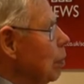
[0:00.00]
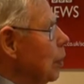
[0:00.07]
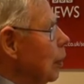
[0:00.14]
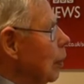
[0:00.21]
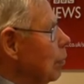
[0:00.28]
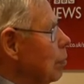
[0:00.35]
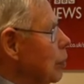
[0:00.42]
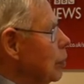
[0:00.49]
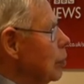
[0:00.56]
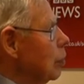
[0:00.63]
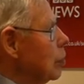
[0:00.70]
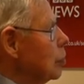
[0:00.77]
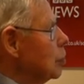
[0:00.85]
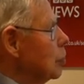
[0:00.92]
being
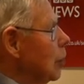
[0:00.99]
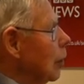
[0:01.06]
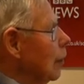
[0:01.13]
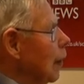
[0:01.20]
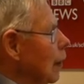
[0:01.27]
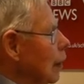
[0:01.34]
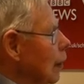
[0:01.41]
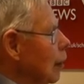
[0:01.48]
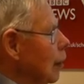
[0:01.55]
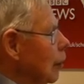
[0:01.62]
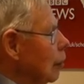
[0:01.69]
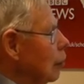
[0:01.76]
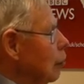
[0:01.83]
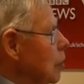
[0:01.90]
produced in
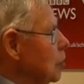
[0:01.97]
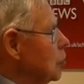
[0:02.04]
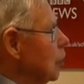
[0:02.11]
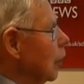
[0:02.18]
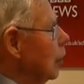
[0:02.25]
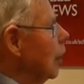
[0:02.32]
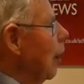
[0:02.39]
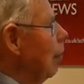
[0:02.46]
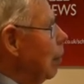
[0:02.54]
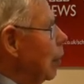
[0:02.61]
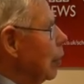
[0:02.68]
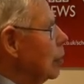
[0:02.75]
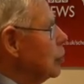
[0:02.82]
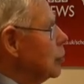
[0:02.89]
increasing
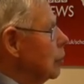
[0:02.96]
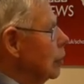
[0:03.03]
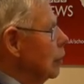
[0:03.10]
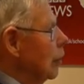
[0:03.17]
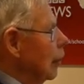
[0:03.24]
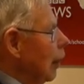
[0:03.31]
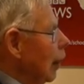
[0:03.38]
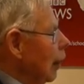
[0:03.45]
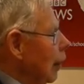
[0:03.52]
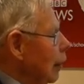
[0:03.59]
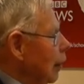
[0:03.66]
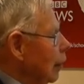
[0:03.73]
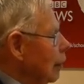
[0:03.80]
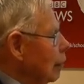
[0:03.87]
numbers.
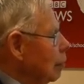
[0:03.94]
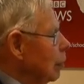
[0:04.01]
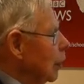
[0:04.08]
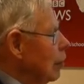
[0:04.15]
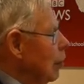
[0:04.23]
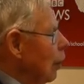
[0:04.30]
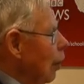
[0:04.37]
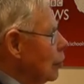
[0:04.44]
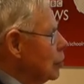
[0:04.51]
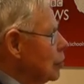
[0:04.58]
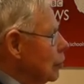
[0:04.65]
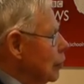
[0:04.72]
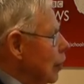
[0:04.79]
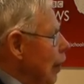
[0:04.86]
Uh,
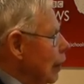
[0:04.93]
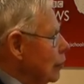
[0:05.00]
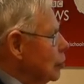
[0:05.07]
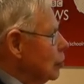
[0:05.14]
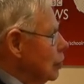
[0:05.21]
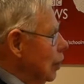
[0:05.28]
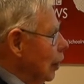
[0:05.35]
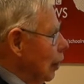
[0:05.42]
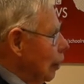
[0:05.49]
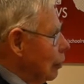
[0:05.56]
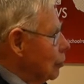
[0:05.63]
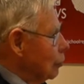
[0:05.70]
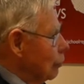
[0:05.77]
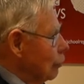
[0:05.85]
because at that
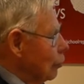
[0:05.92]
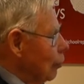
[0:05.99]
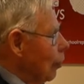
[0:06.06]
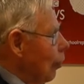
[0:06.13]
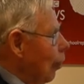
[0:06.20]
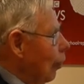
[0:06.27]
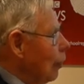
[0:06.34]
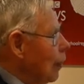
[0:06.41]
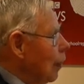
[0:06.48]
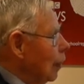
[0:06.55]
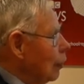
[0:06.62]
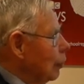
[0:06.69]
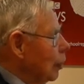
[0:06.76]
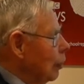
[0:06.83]
stage of the war,
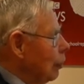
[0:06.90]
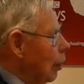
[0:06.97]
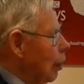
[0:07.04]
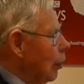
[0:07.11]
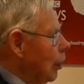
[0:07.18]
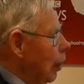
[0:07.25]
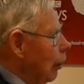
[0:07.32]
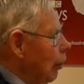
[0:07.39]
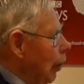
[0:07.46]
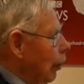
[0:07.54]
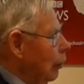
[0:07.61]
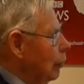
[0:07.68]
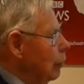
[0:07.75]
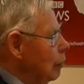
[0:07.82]
we were on our
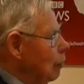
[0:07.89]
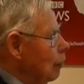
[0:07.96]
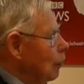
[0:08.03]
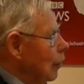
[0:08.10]
own.